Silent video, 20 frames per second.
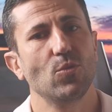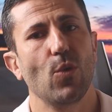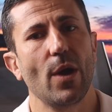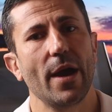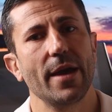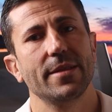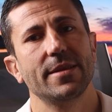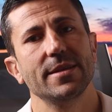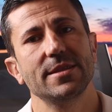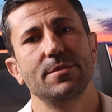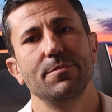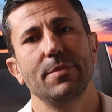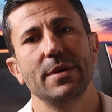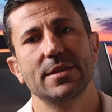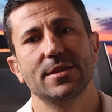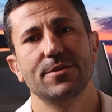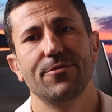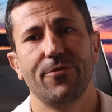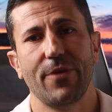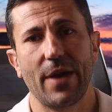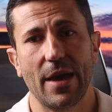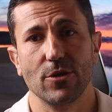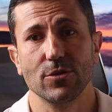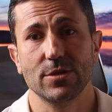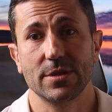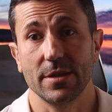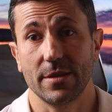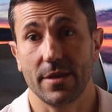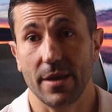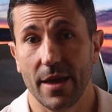why this mix
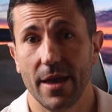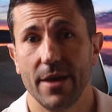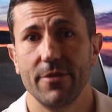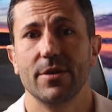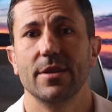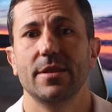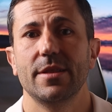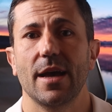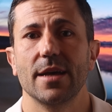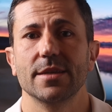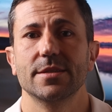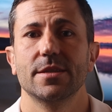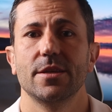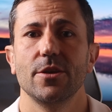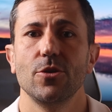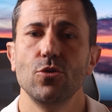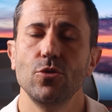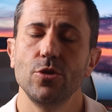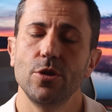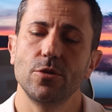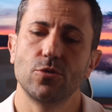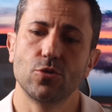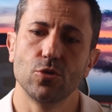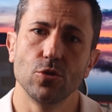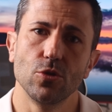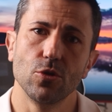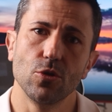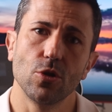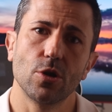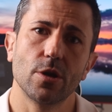fails at every task, you need to
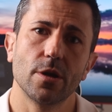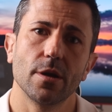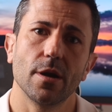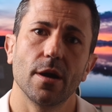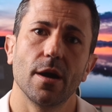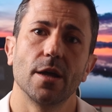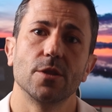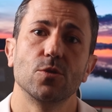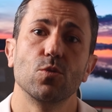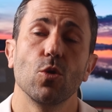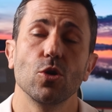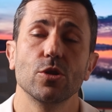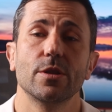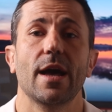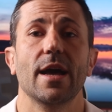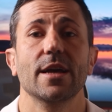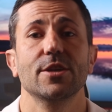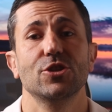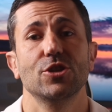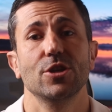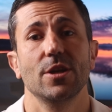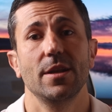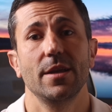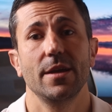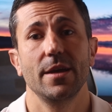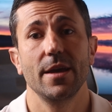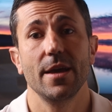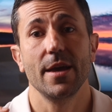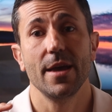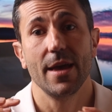look at what
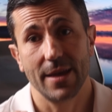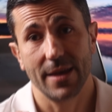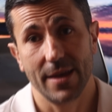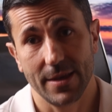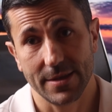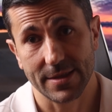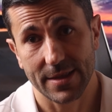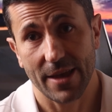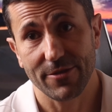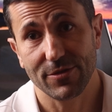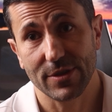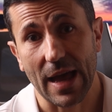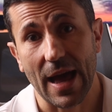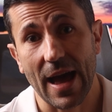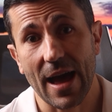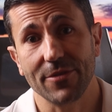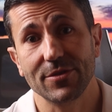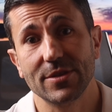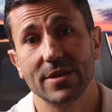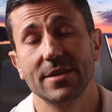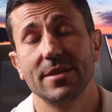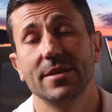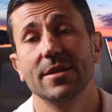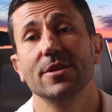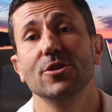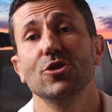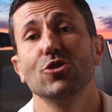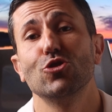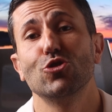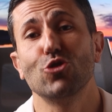actually is left after the
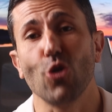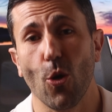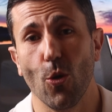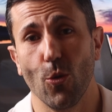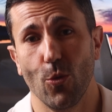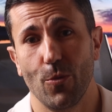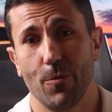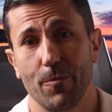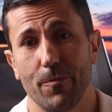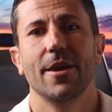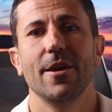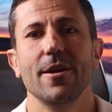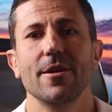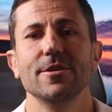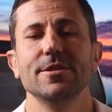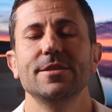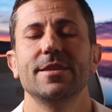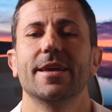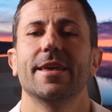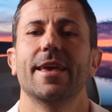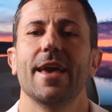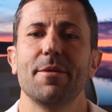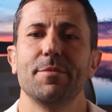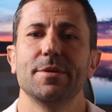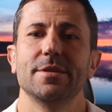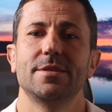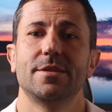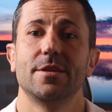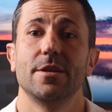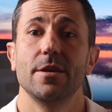show. Here is the
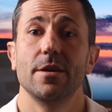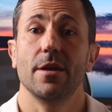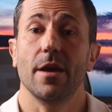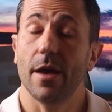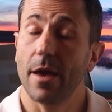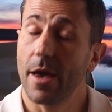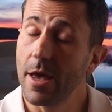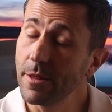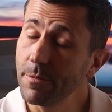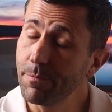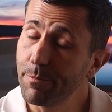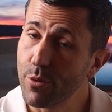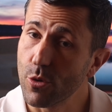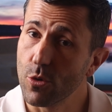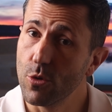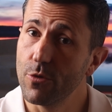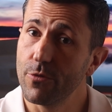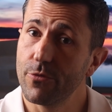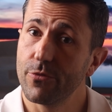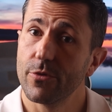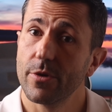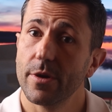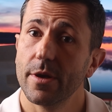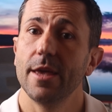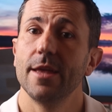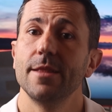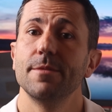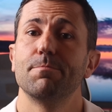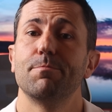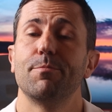chemistry and proof
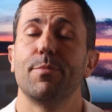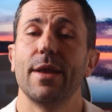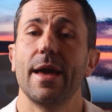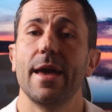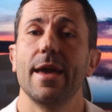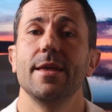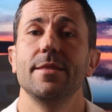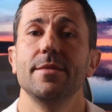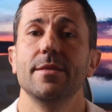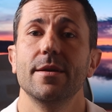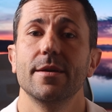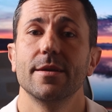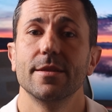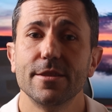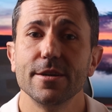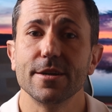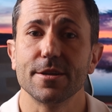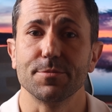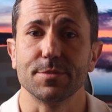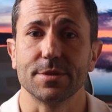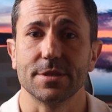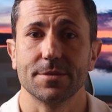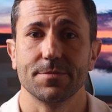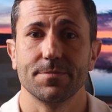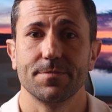in plain terms.